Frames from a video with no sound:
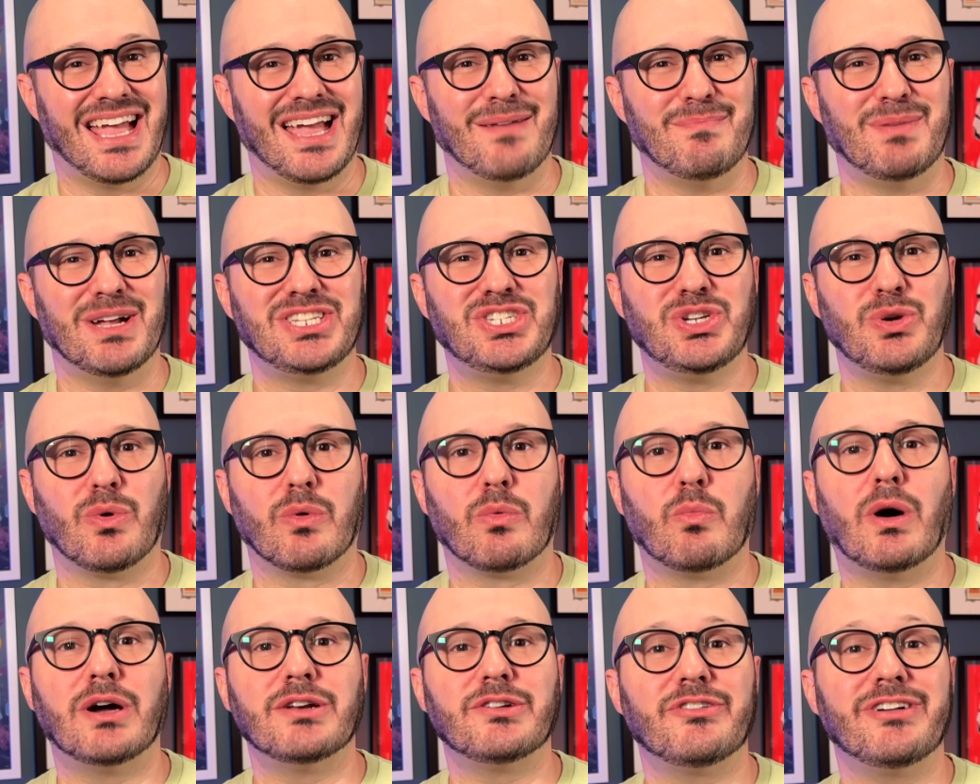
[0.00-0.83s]
I bet you were
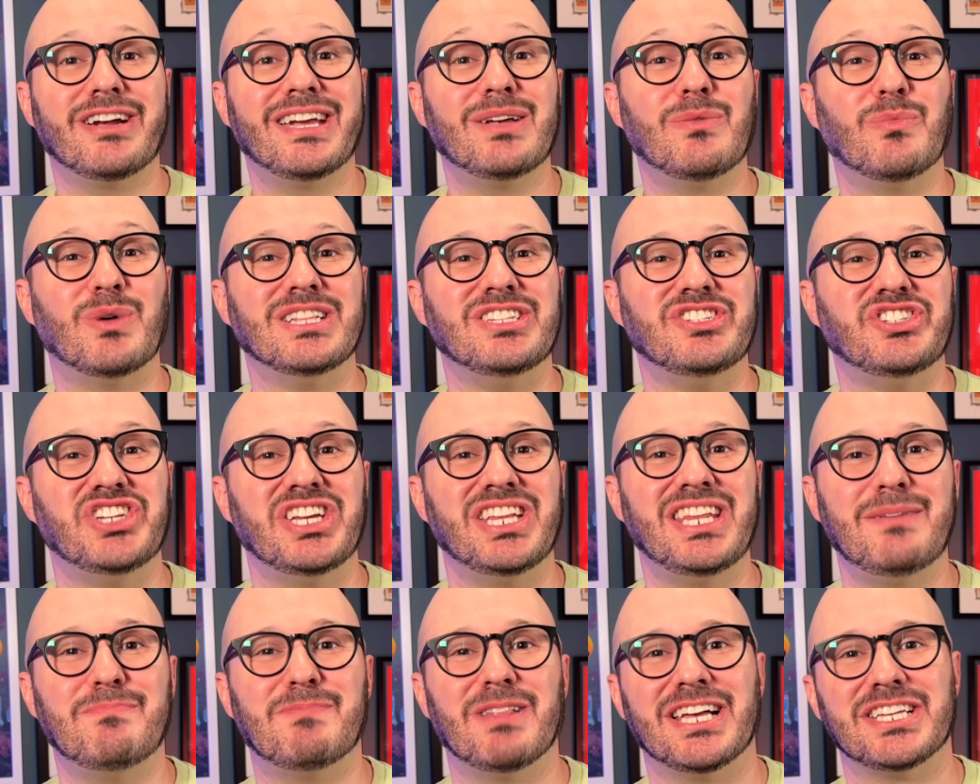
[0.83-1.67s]
wondering when
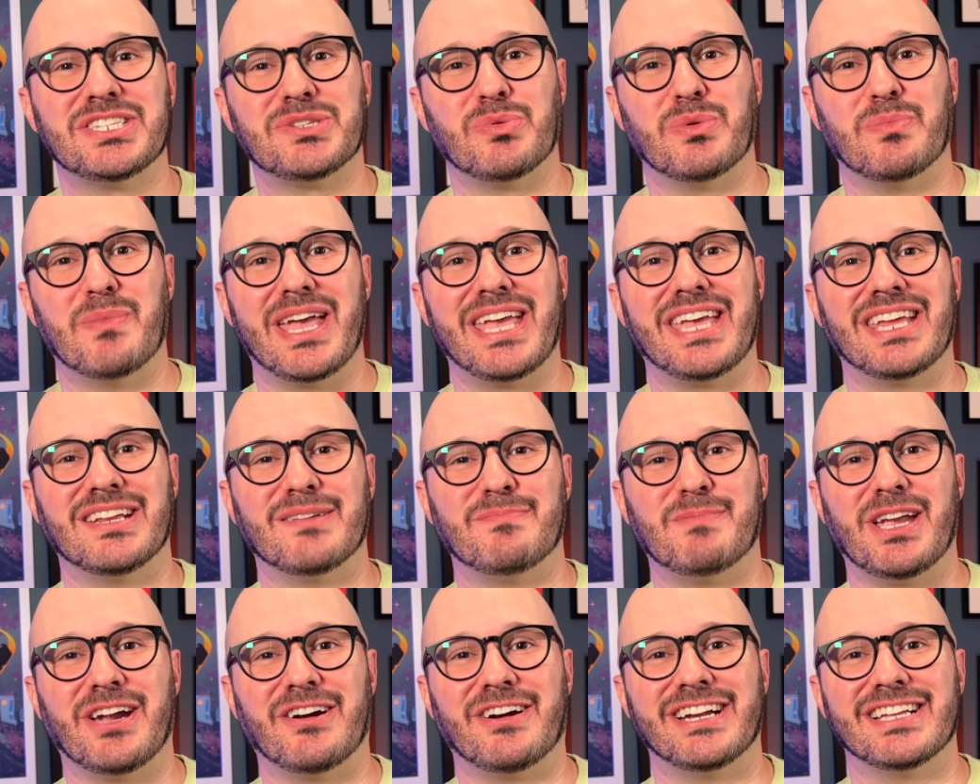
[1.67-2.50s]
Genie Plus would make an
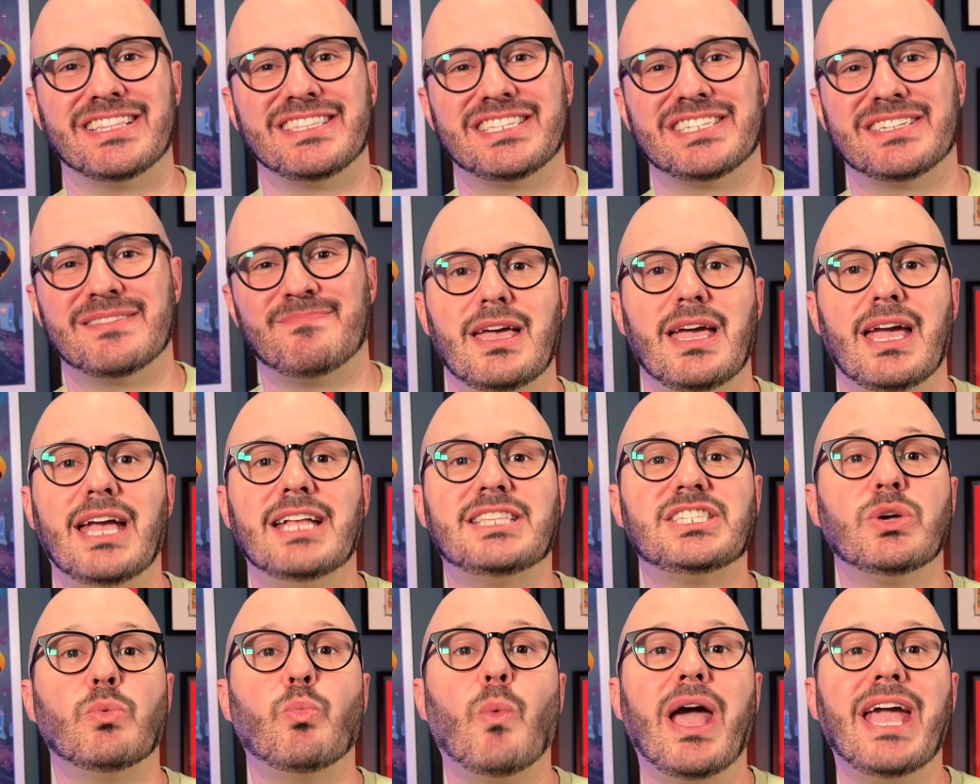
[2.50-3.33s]
appearance.
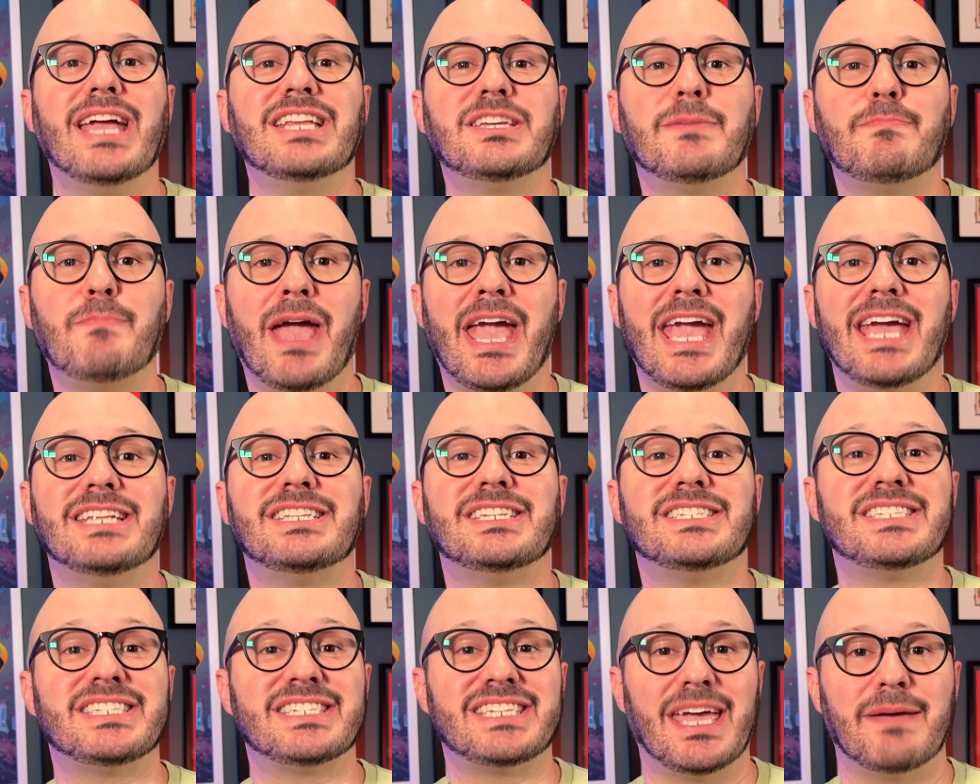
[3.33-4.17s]
It's a way to pay to
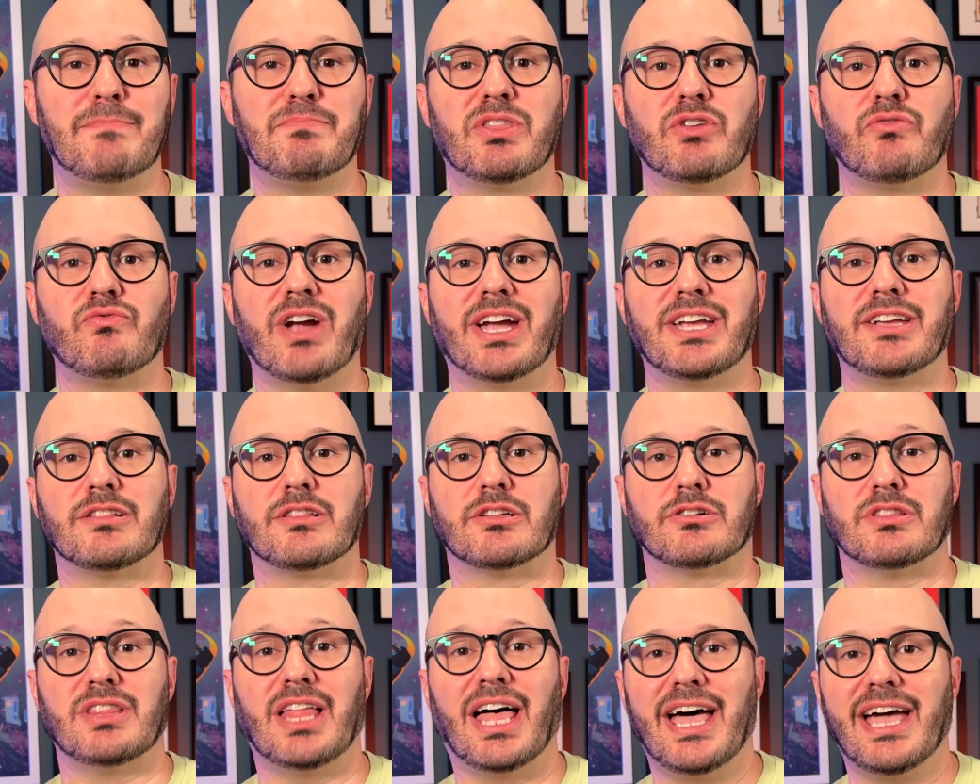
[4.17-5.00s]
skip the
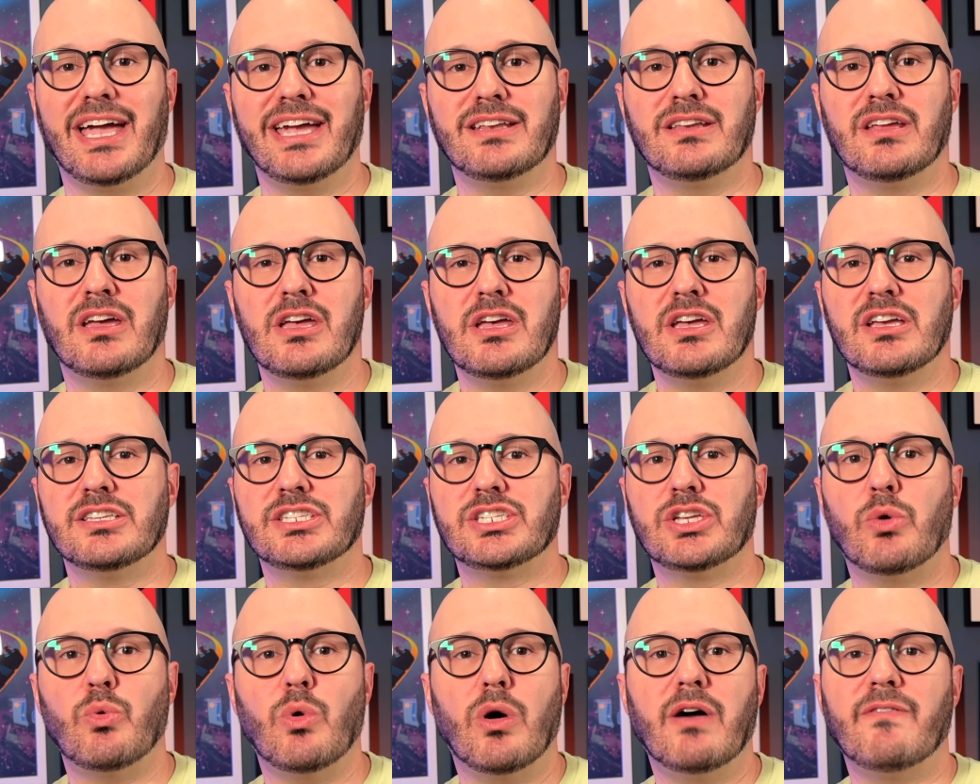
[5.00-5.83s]
regular line,
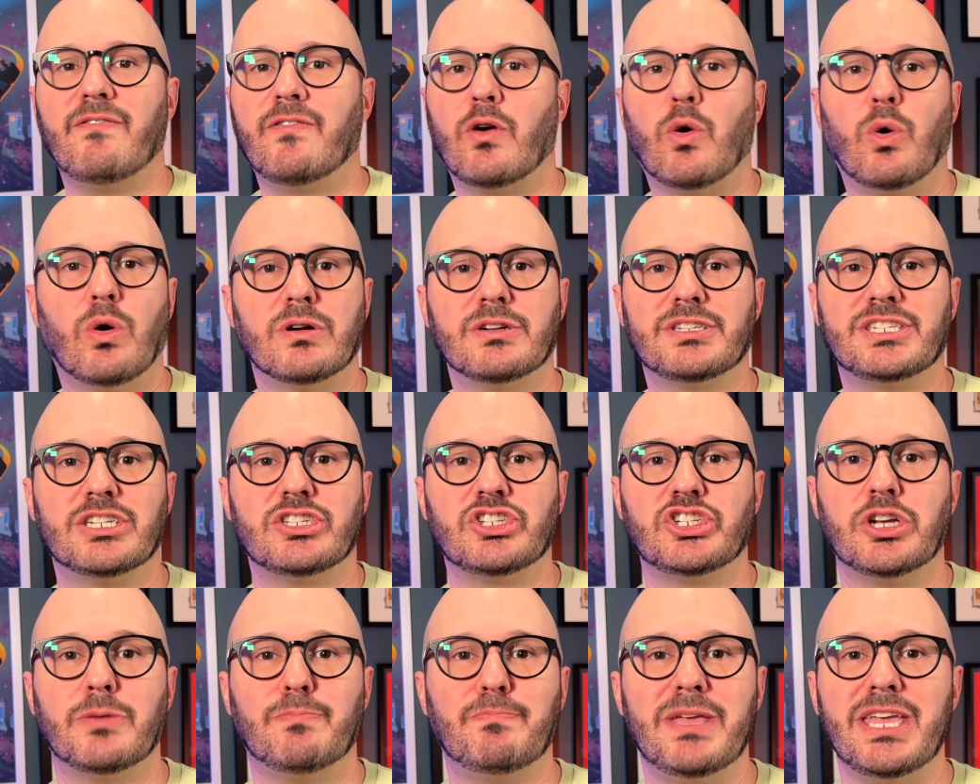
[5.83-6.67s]
so of course it
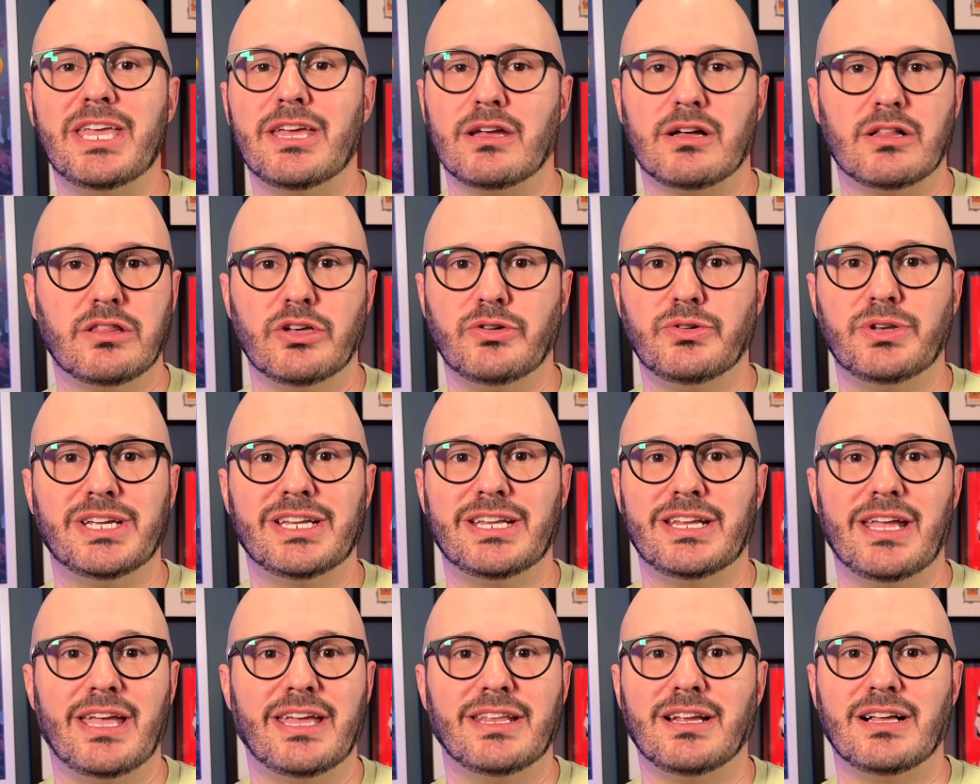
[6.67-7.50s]
should be included
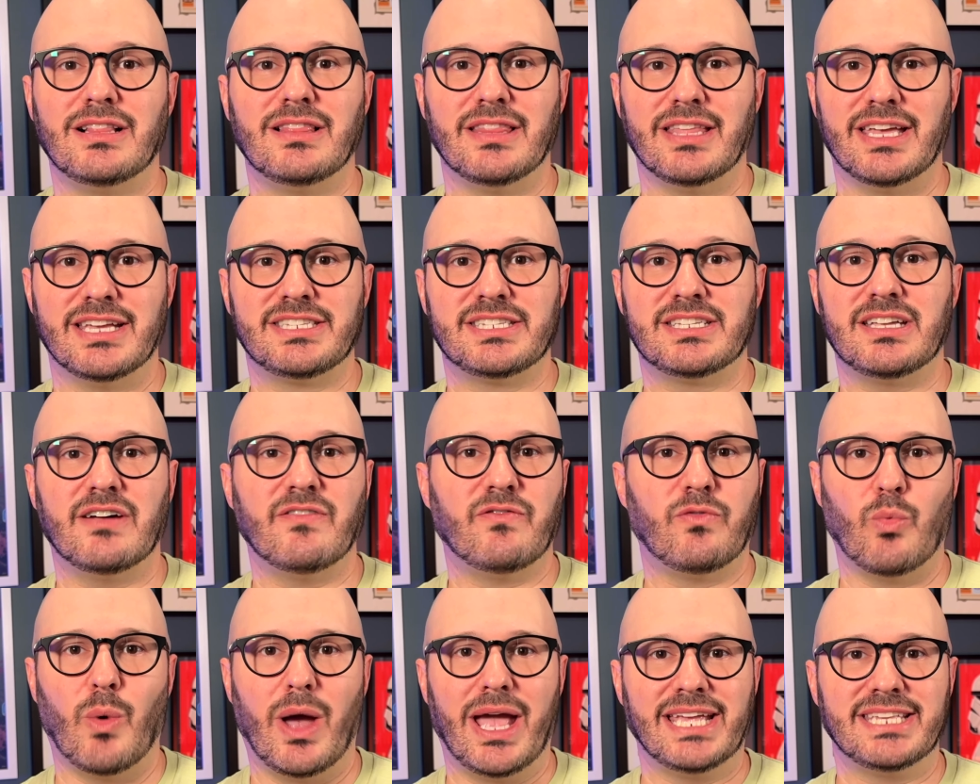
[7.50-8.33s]
in a list of
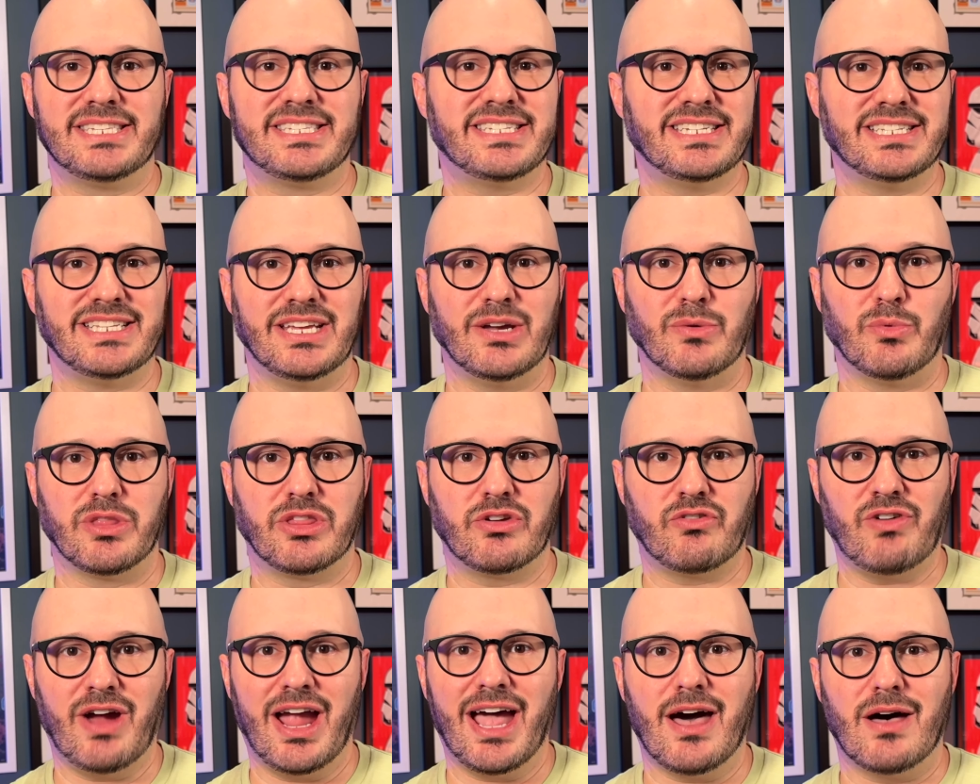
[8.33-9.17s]
ways to deal with
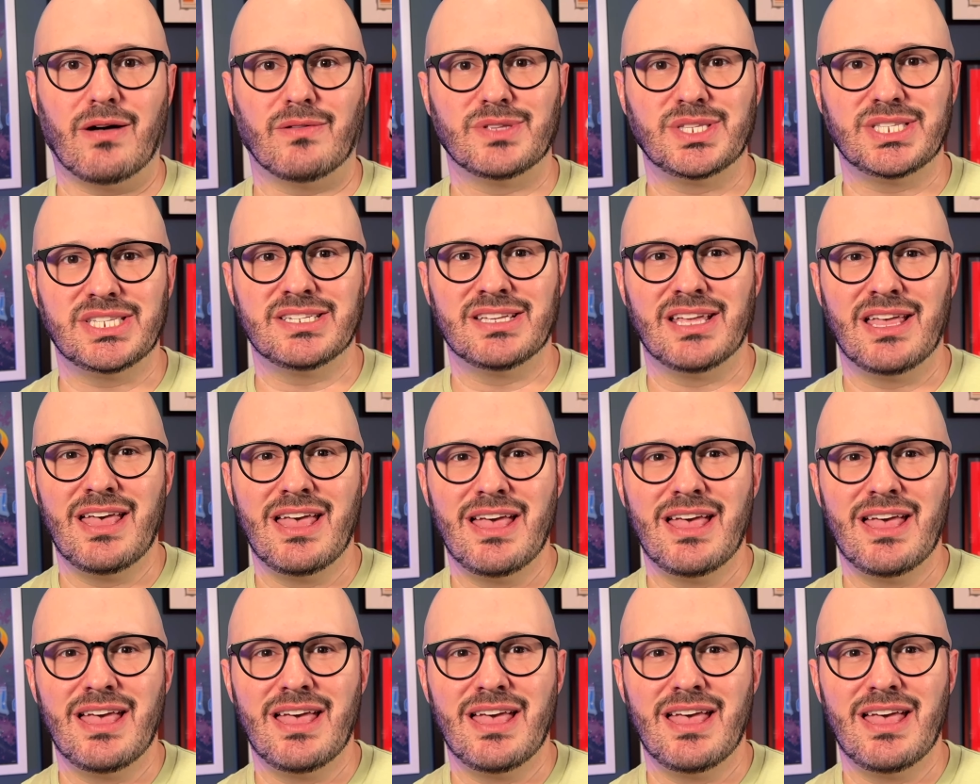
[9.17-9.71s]
crowds.